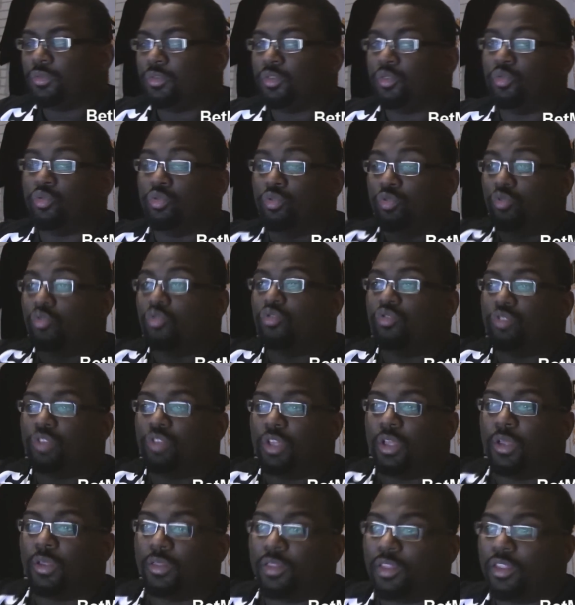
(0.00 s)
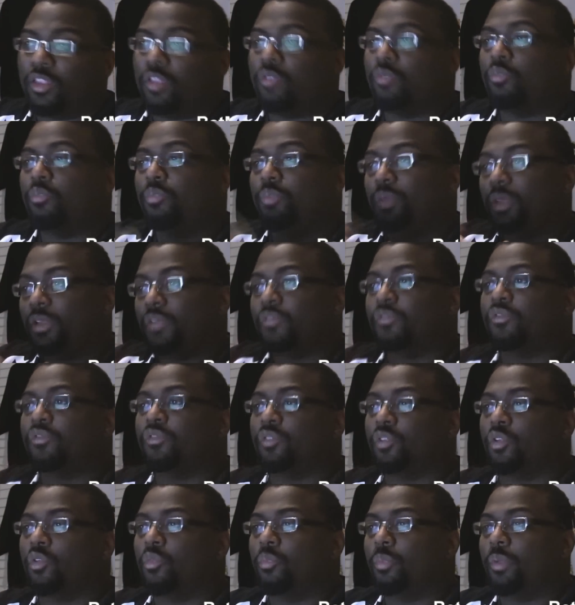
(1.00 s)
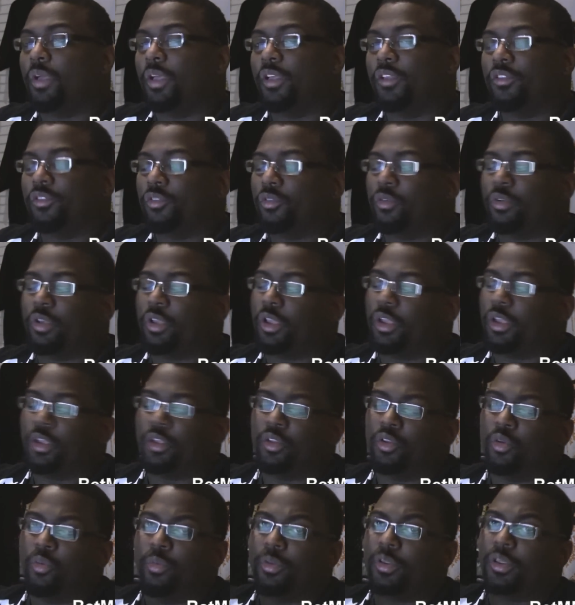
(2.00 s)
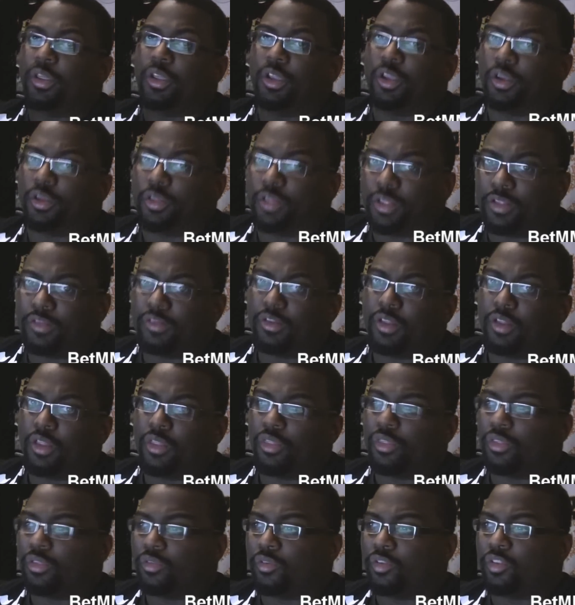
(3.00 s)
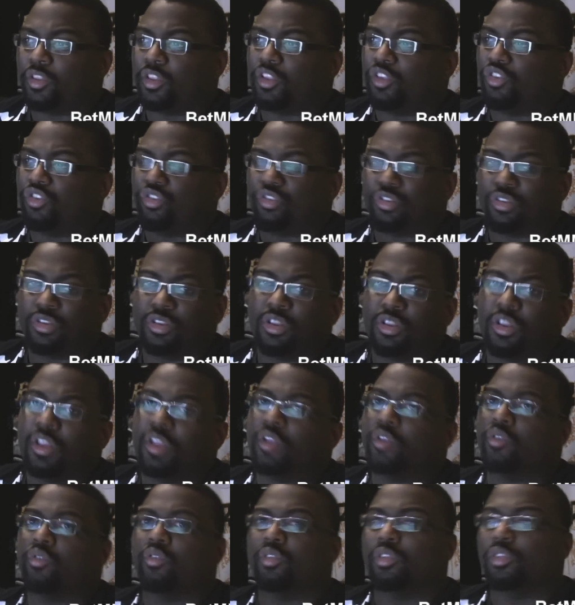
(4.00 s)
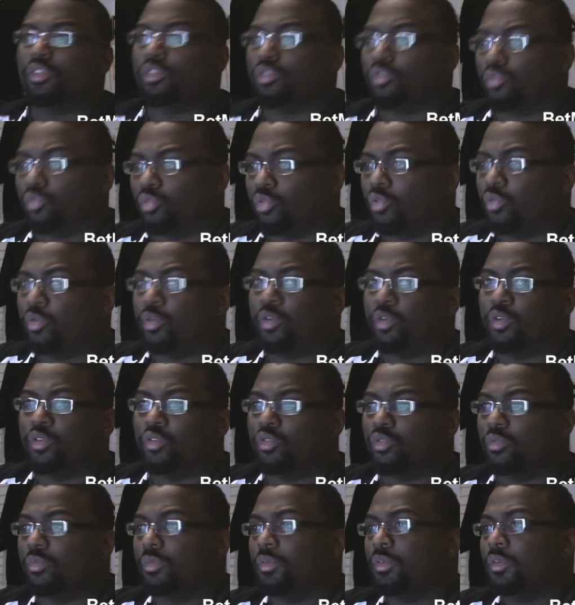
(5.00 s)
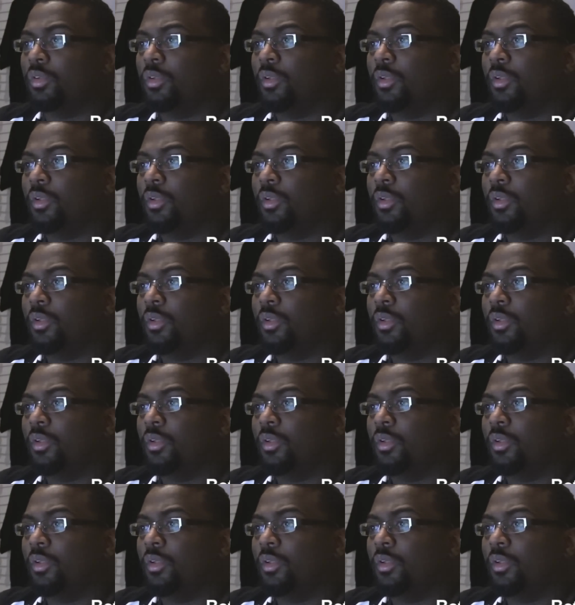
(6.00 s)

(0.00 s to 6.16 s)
You lose that. Then you beat Lopez, okay, nobody cared, that's nothing, right? They just literally threw you a noob.